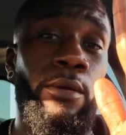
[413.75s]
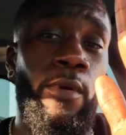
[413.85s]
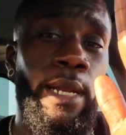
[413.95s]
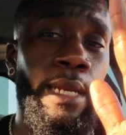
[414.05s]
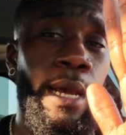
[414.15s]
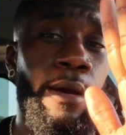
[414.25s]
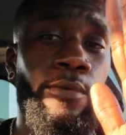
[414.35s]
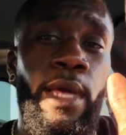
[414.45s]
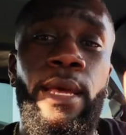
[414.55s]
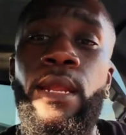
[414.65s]
right now
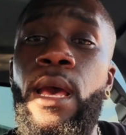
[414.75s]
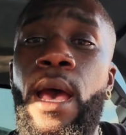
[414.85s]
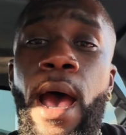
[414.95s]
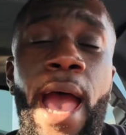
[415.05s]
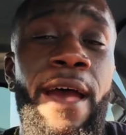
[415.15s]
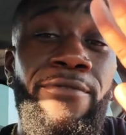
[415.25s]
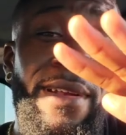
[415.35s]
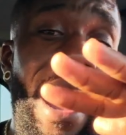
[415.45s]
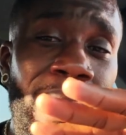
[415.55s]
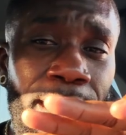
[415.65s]
that I have
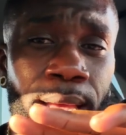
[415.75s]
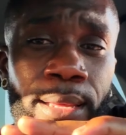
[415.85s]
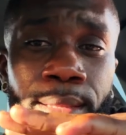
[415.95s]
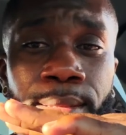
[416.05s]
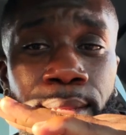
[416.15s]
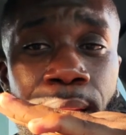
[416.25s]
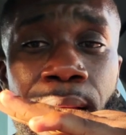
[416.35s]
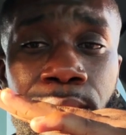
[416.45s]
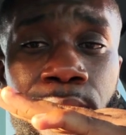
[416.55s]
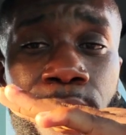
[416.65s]
not got
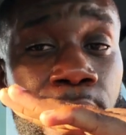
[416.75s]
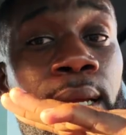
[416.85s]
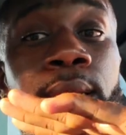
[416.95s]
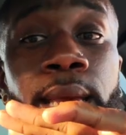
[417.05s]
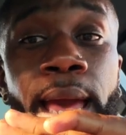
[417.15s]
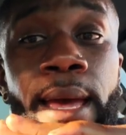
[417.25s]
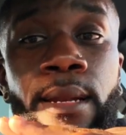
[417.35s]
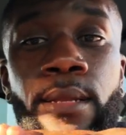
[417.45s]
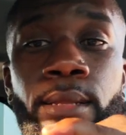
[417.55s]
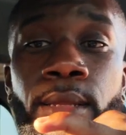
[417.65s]
seen yet.
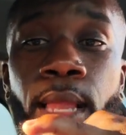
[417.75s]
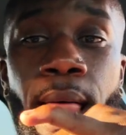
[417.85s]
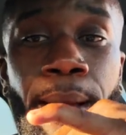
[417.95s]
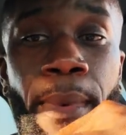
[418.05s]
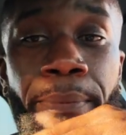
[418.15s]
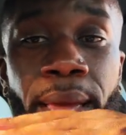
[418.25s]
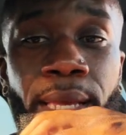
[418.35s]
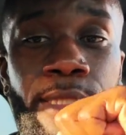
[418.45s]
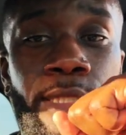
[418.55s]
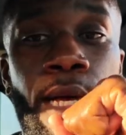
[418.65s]
Like, my
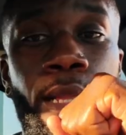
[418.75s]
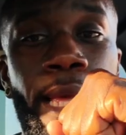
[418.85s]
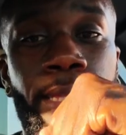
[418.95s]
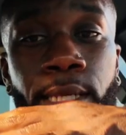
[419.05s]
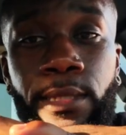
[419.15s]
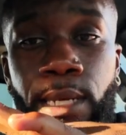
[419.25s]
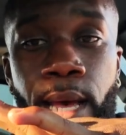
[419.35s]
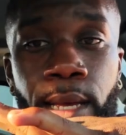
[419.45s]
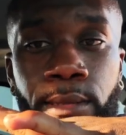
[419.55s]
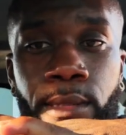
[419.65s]
pinky's stuck like this,
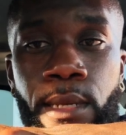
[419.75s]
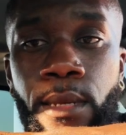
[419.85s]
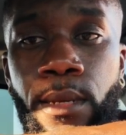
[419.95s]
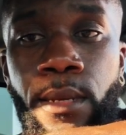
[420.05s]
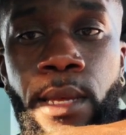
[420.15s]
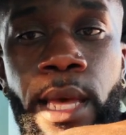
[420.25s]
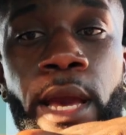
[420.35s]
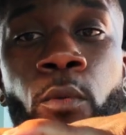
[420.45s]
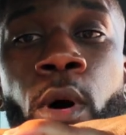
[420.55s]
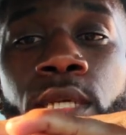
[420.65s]
guys.
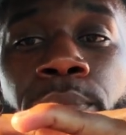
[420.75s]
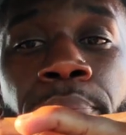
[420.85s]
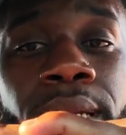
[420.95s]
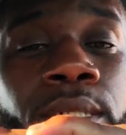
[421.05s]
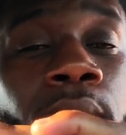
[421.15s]
It was bent a